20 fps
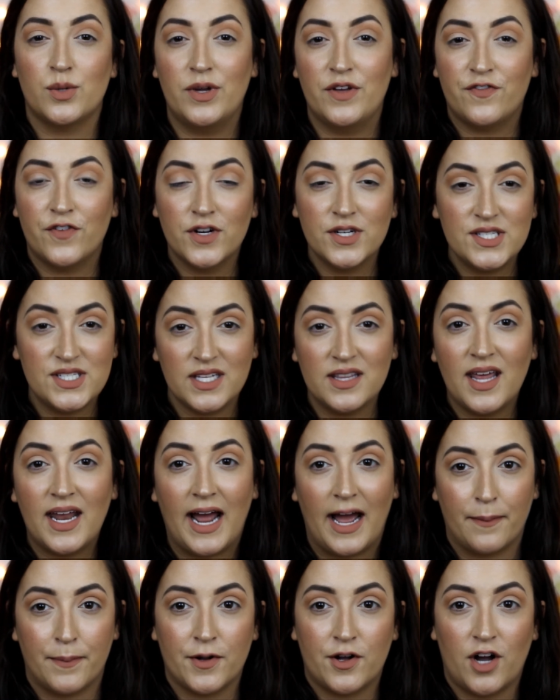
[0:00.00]
So we first did the
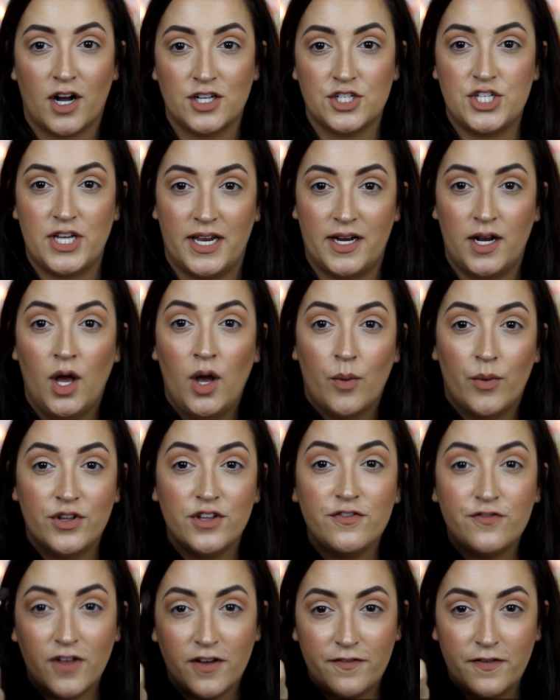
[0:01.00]
apricot shade
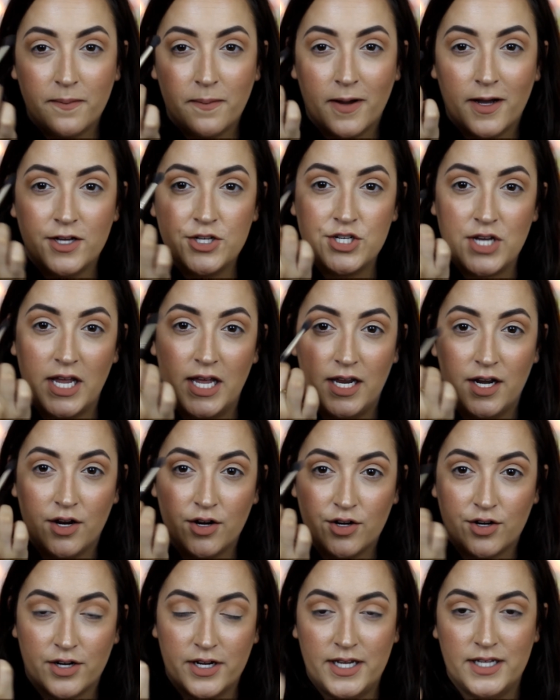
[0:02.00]
with a fluffy brush in
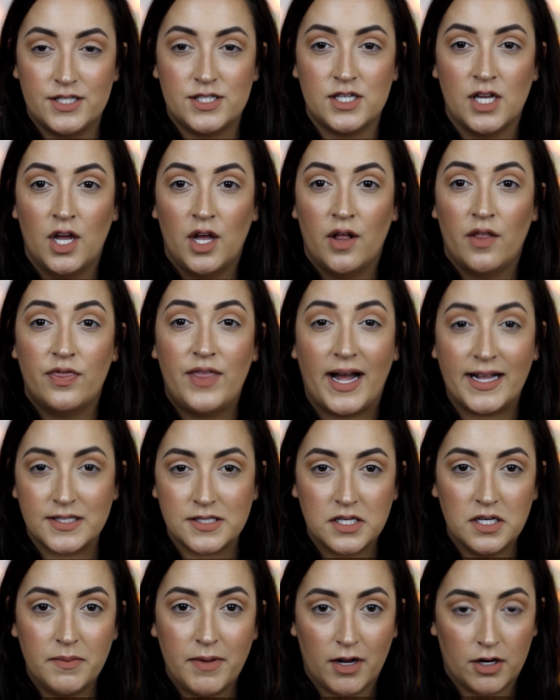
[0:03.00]
our crease.
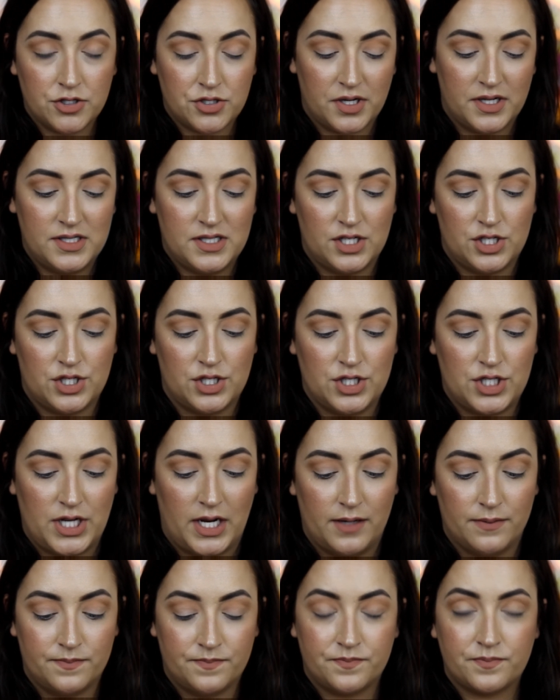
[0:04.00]
That's going to be our transition
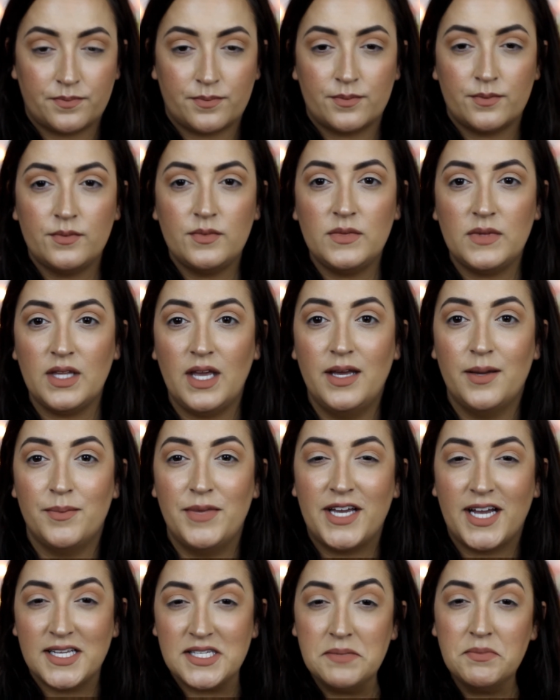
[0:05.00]
shade.
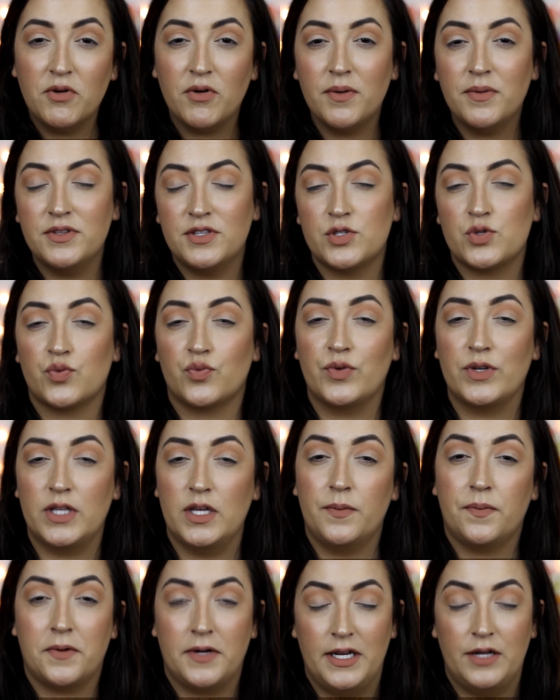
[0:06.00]
Because I'm going with this
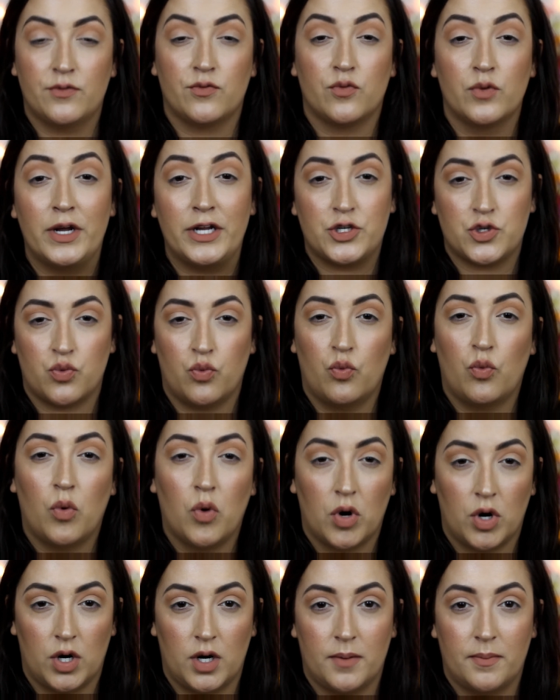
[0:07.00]
really pretty rich,
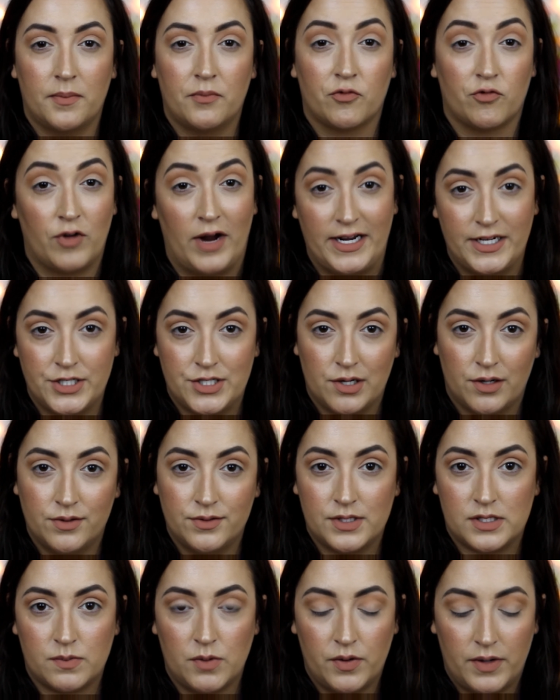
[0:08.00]
warm, red
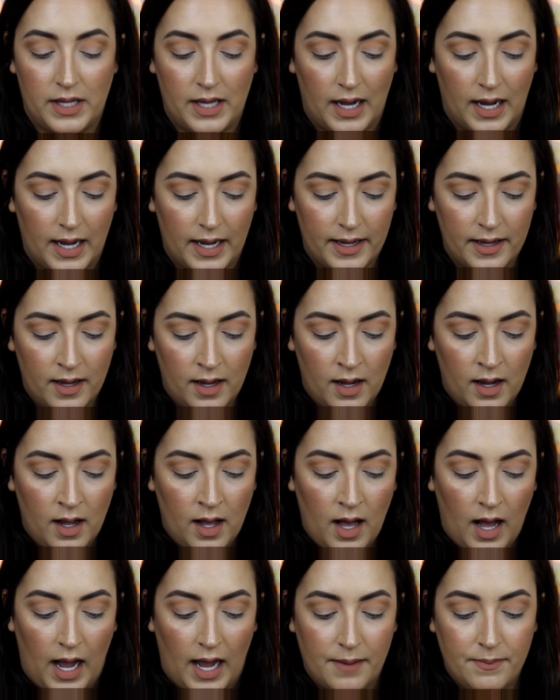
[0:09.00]
tone smoky eye,
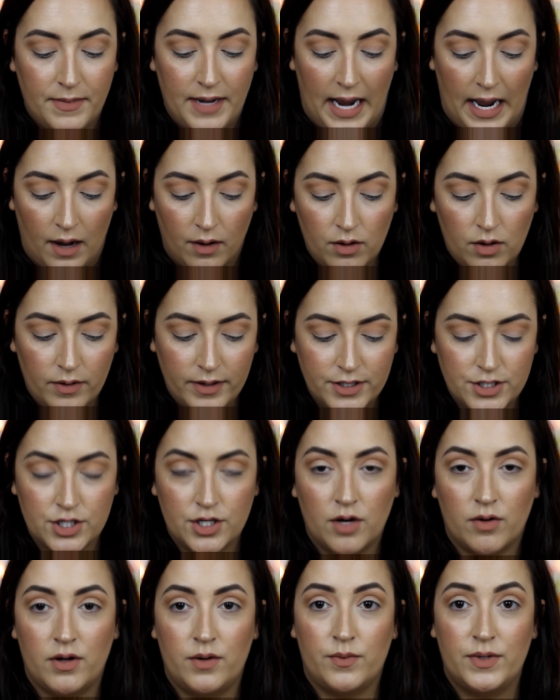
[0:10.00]
I'm now going to
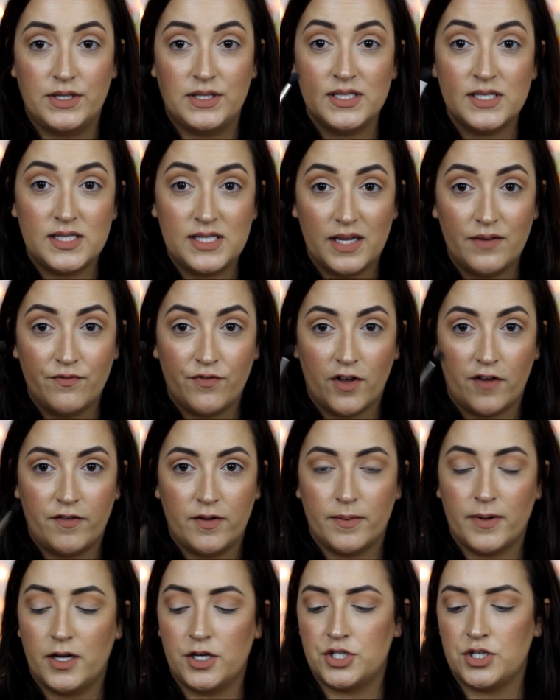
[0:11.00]
go in with this same
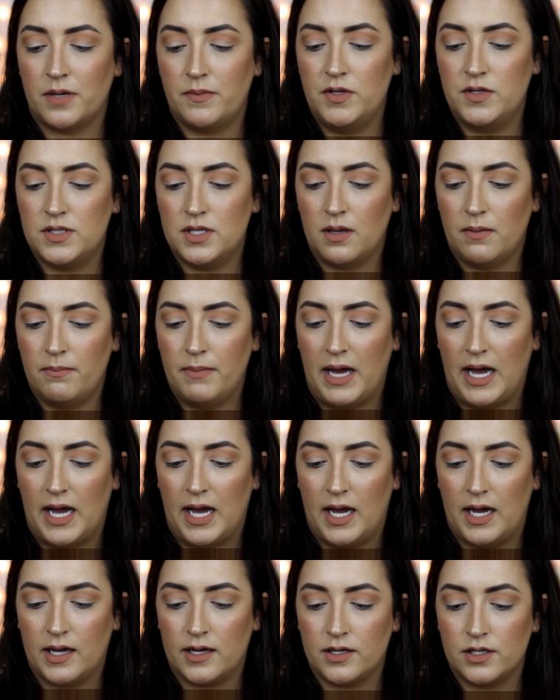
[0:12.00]
fluffy brush. I'm using a
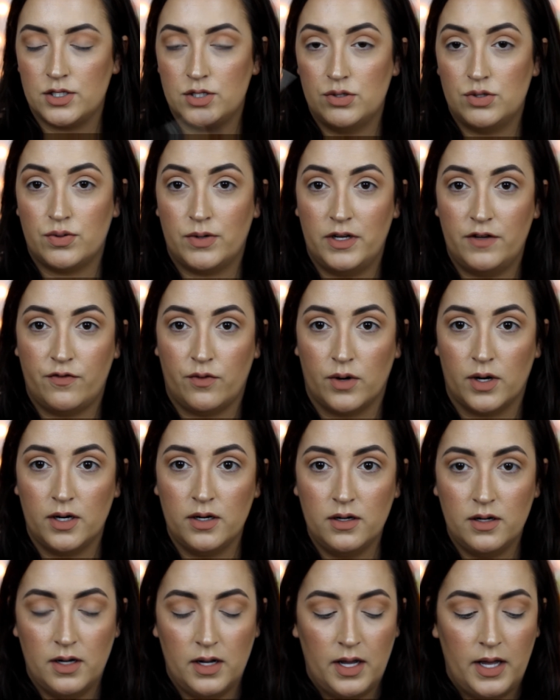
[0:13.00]
MAC
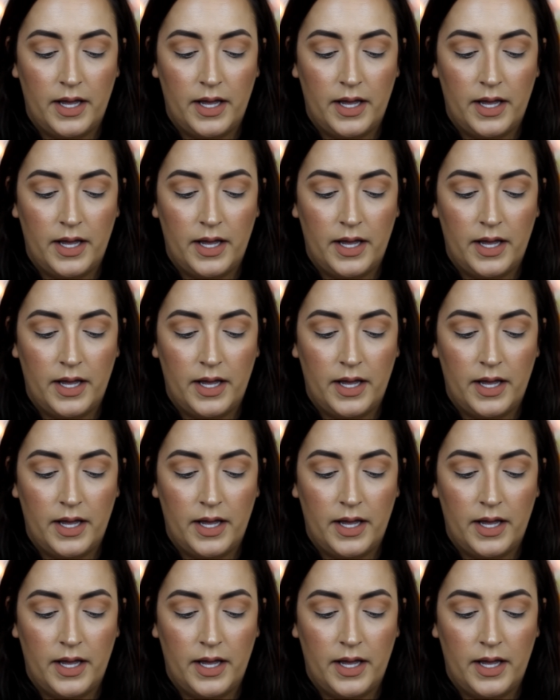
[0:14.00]
224,